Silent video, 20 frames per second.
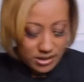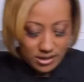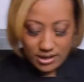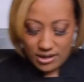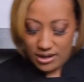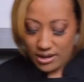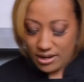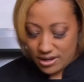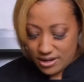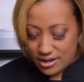
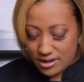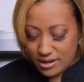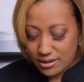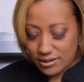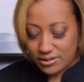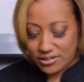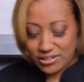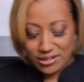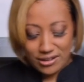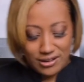
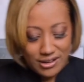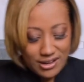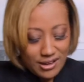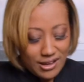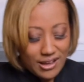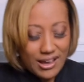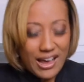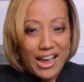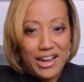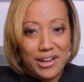And
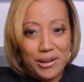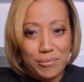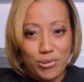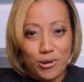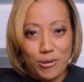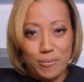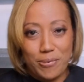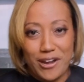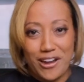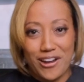I didn't
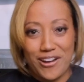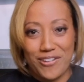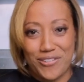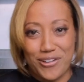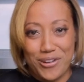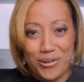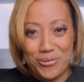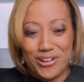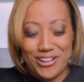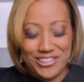prepare
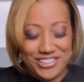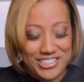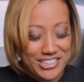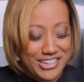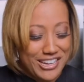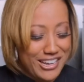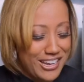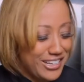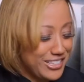very well today,